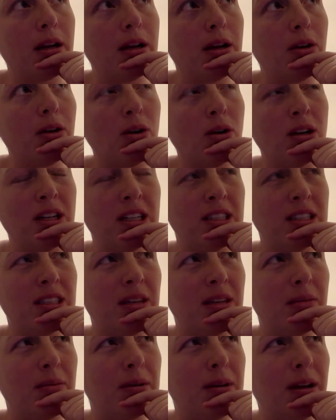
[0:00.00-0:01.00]
or
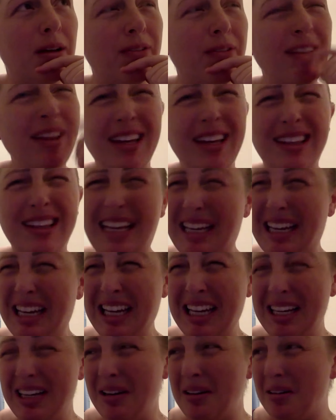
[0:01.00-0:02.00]
DC, but I feel like they
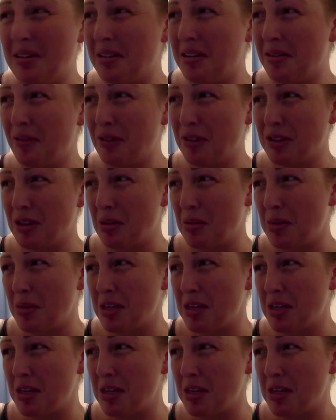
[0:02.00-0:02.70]
did for some